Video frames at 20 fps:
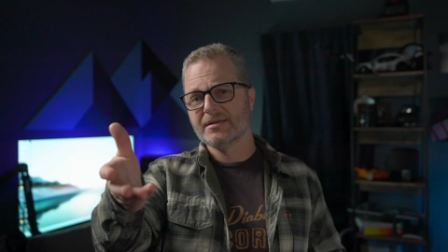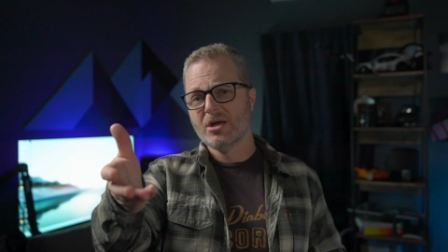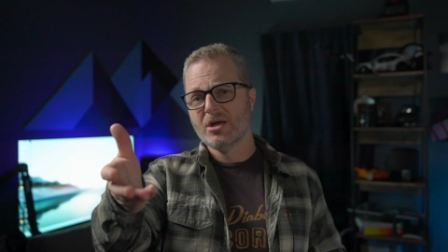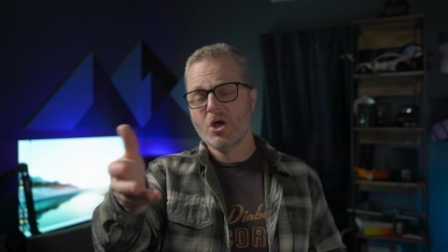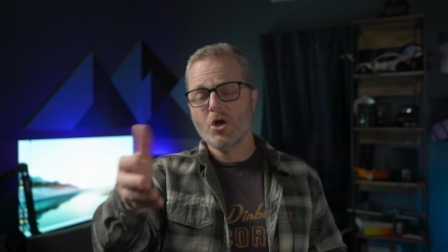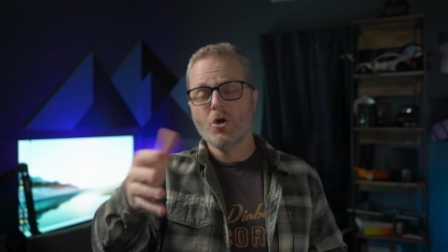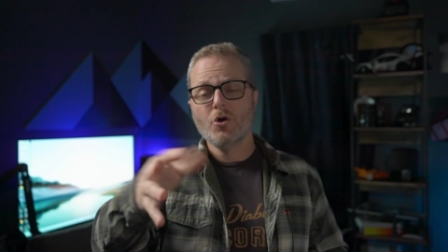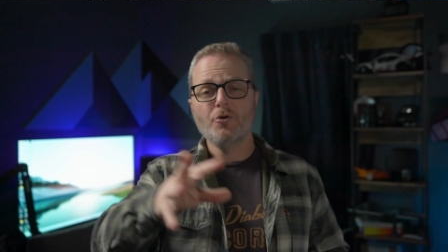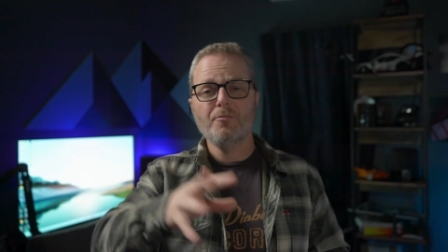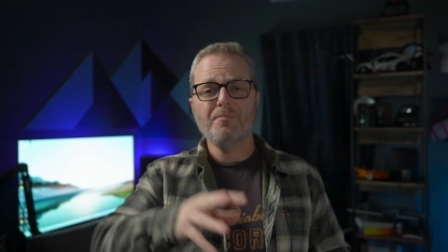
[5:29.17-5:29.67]

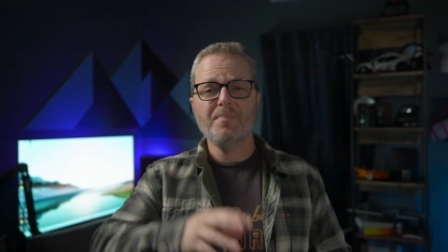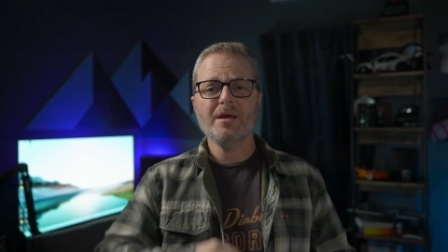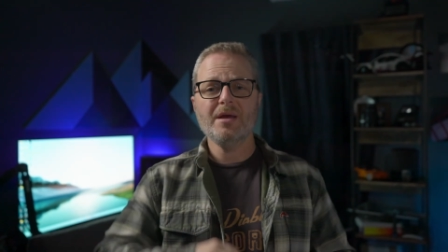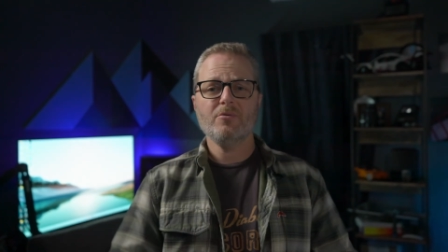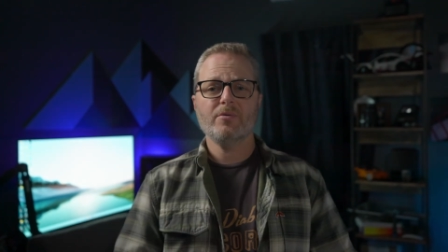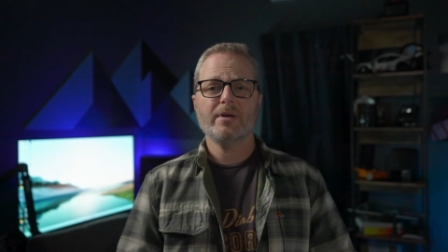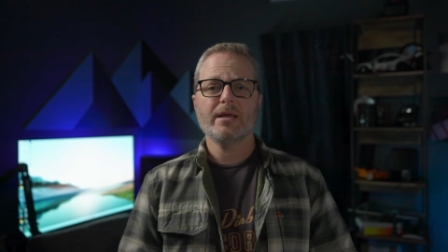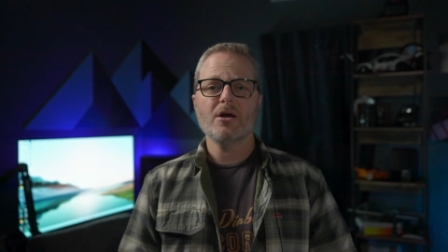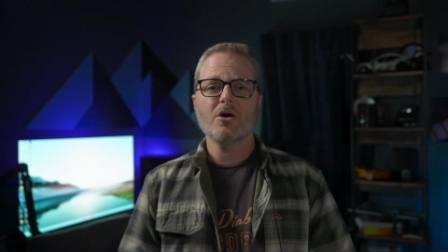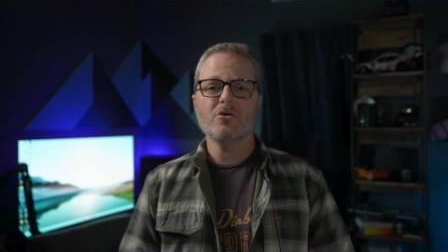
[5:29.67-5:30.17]

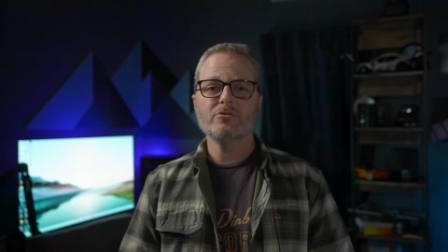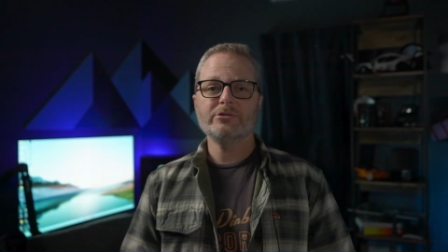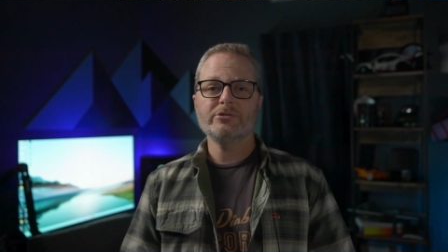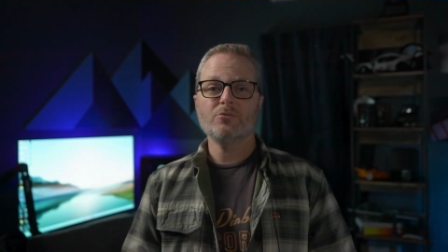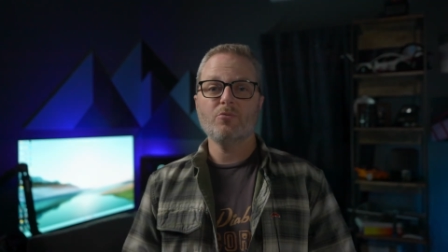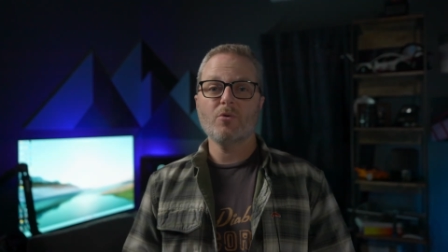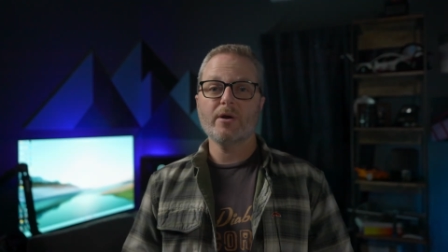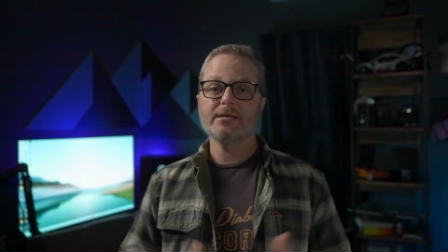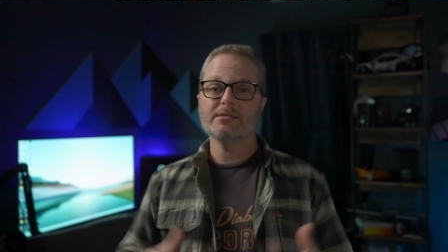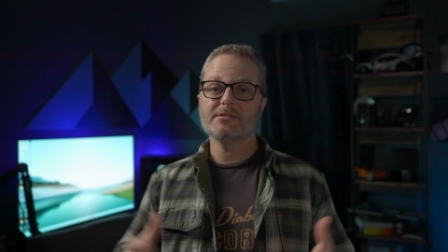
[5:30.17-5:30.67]
Ubiquiti hosts
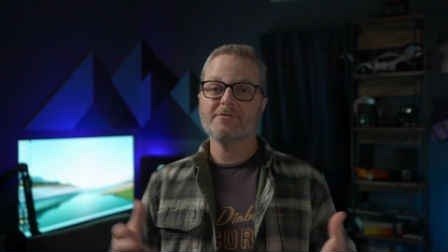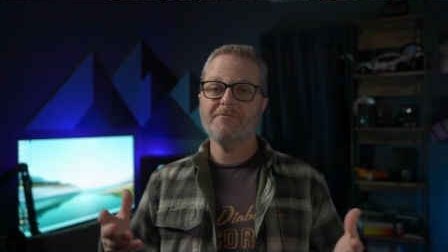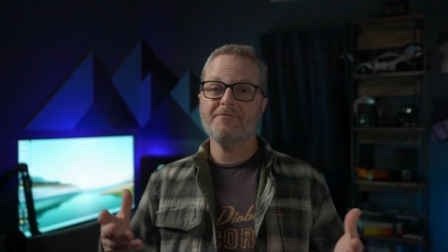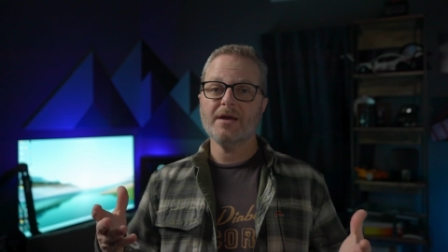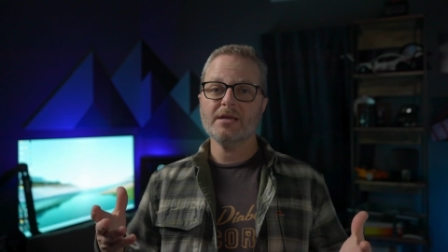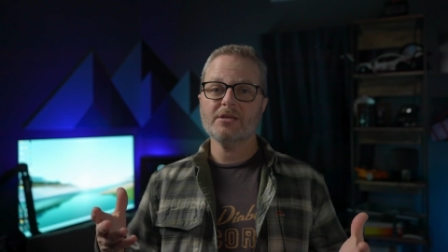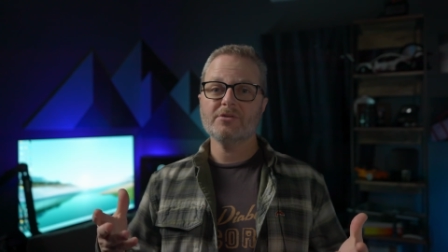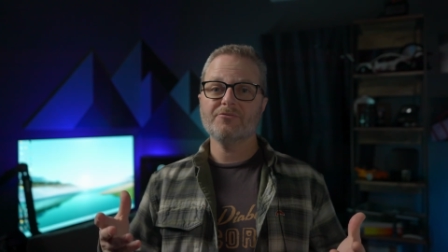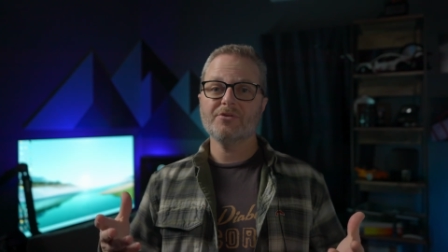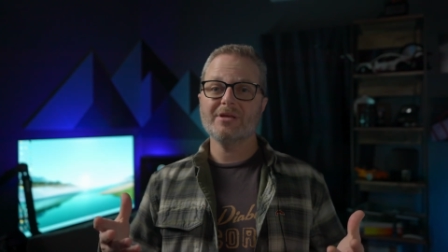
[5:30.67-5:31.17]
what is
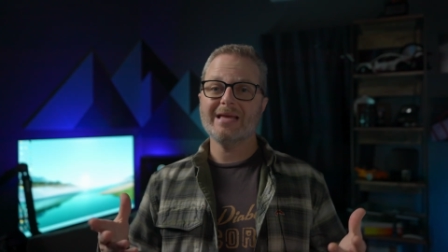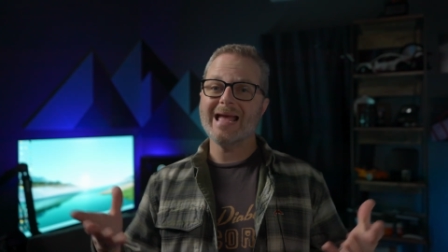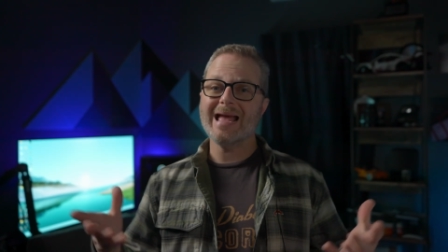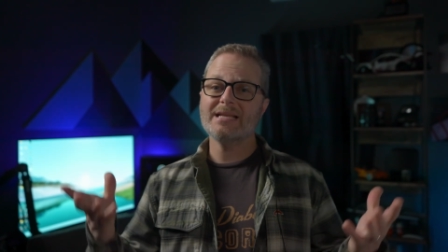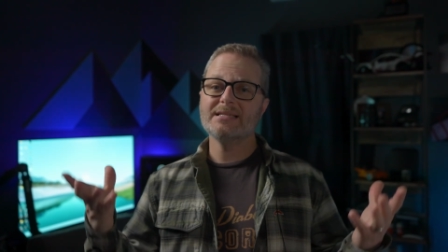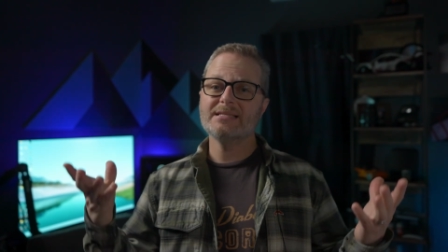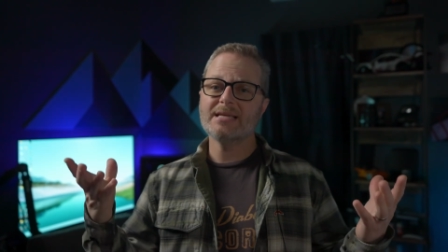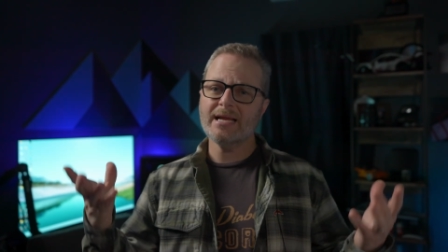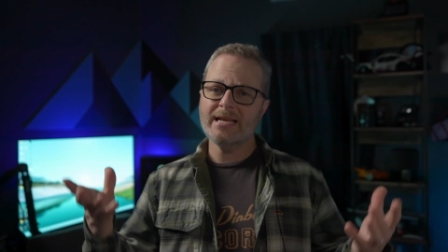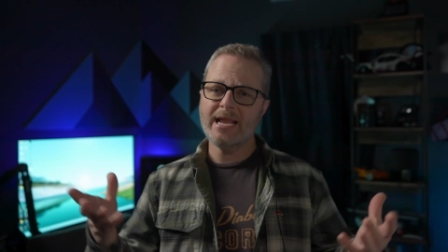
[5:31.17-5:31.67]
effectively a
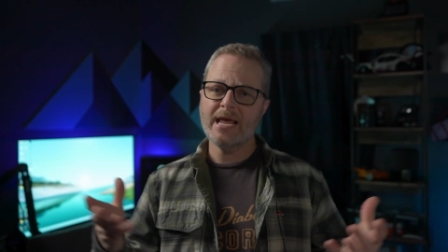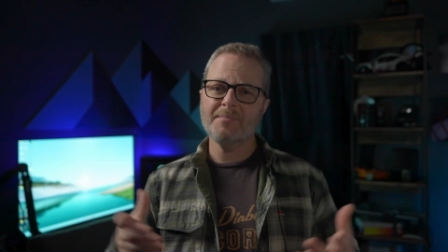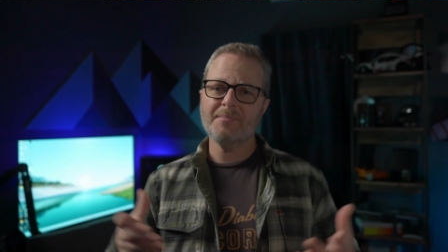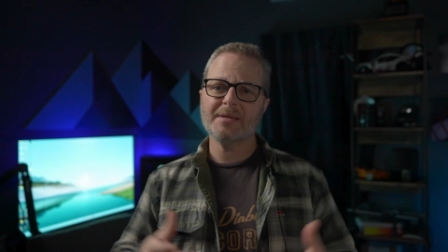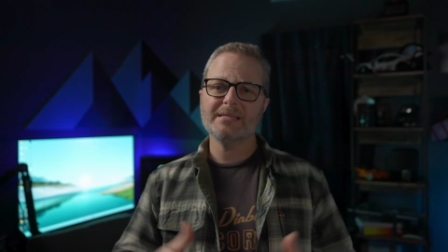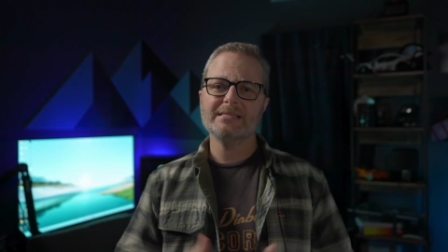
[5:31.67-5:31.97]
dynamic